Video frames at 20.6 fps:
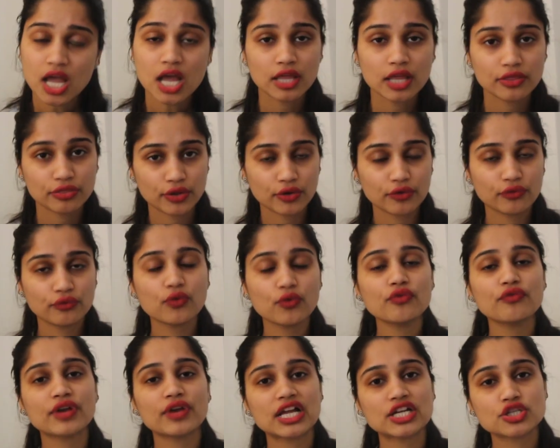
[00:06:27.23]
Therefore,
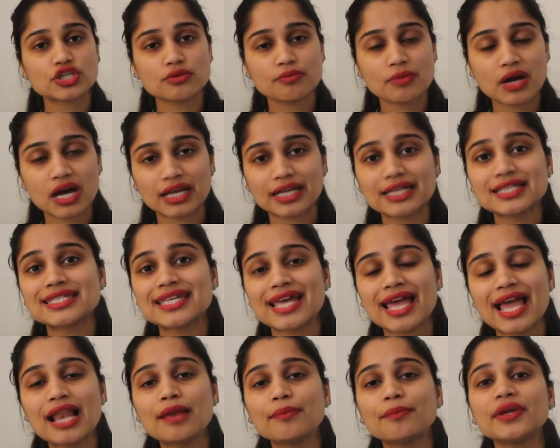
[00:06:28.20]
financial markets
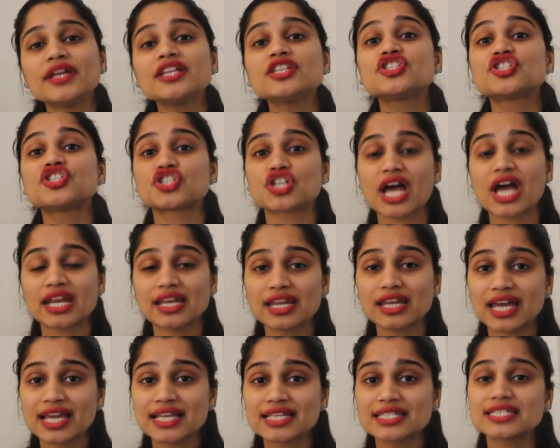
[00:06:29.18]
help in
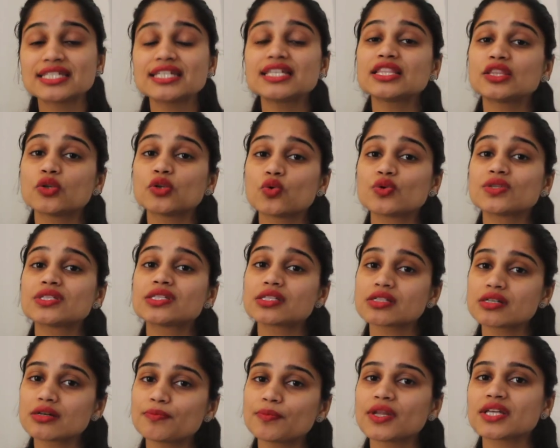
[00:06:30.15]
channelizing those
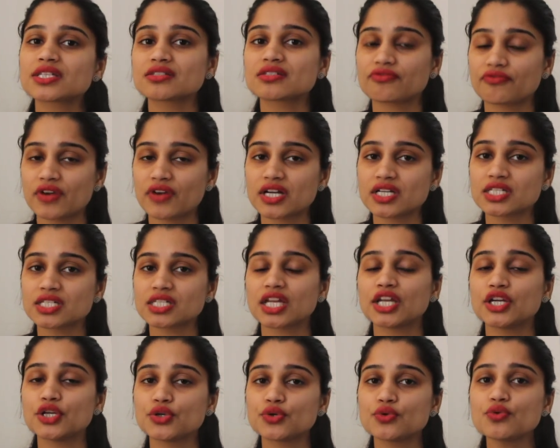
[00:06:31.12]
surplus funds
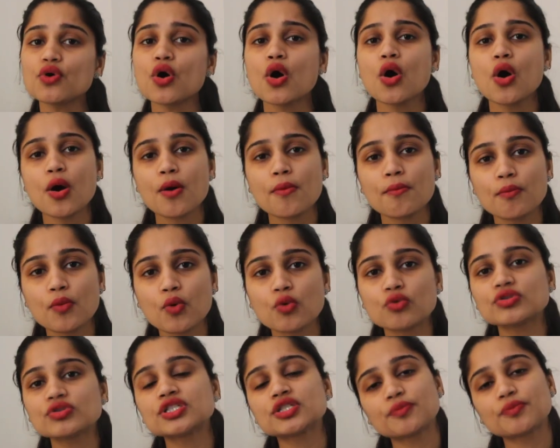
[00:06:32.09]
into
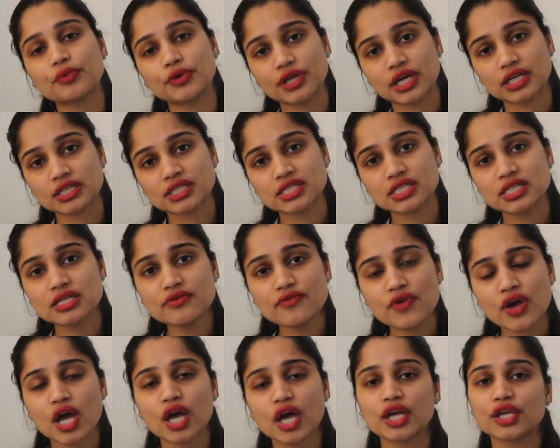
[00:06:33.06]
most productive
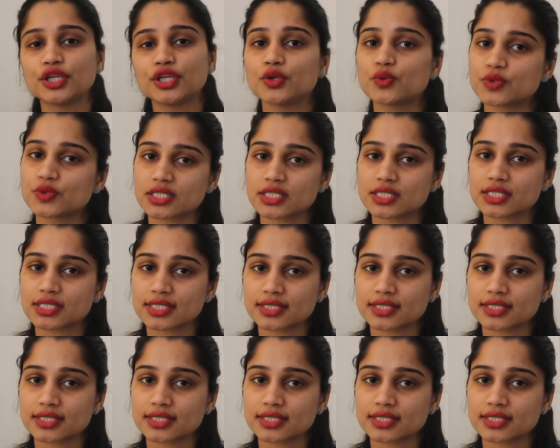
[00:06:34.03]
uses.